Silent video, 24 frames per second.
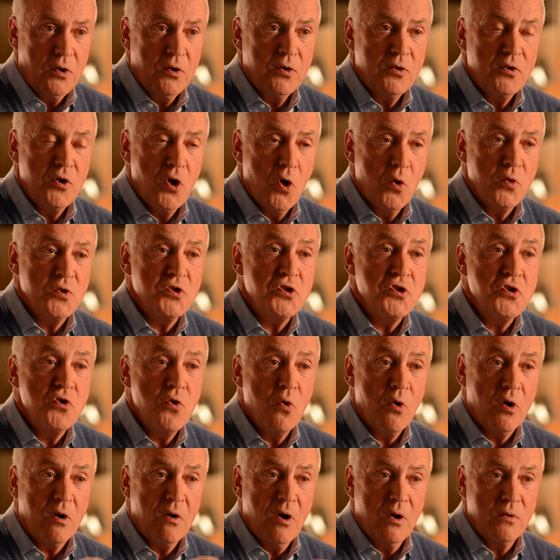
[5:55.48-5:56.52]
knows
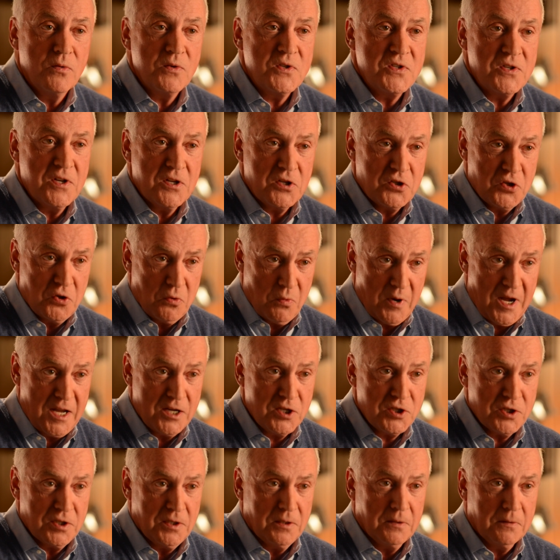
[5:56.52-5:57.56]
your own
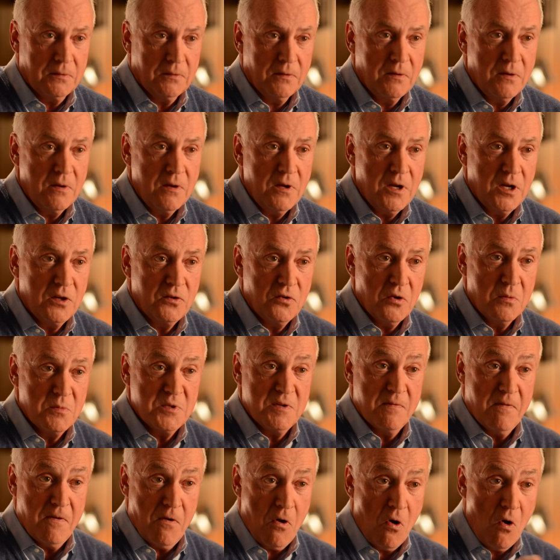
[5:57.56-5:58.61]
situation in terms
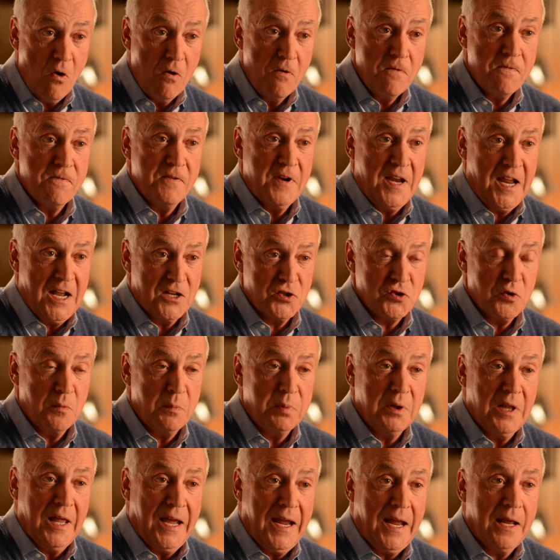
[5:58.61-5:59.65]
of a whole financial
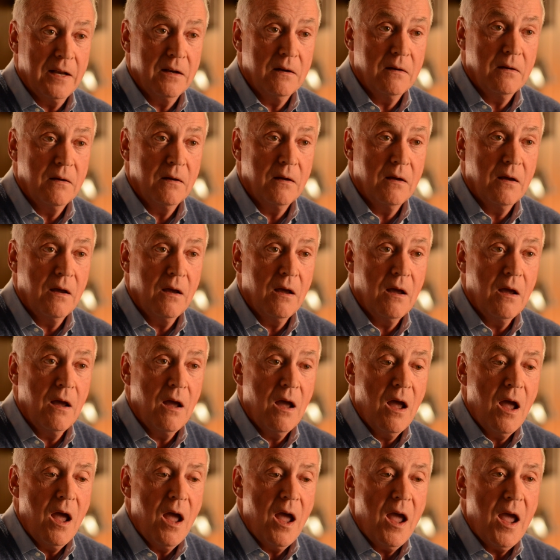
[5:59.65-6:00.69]
plan,
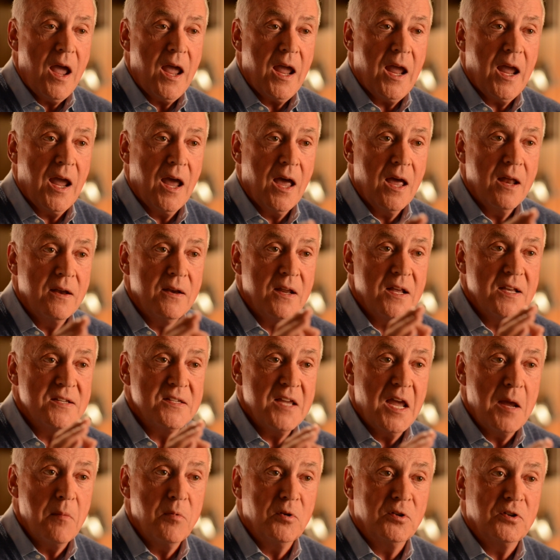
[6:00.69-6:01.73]
and is
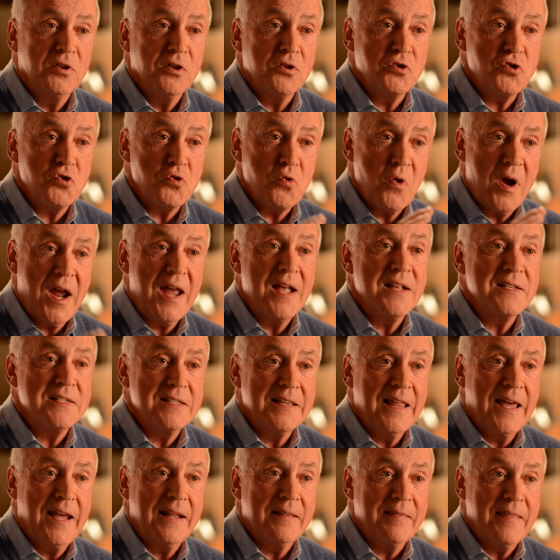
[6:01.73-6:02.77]
able to
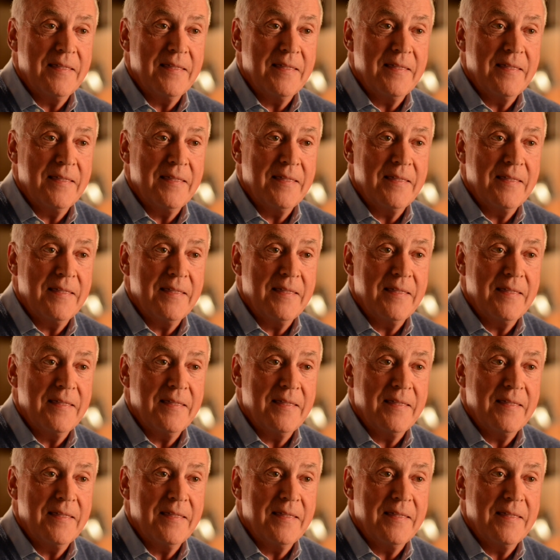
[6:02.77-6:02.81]
translate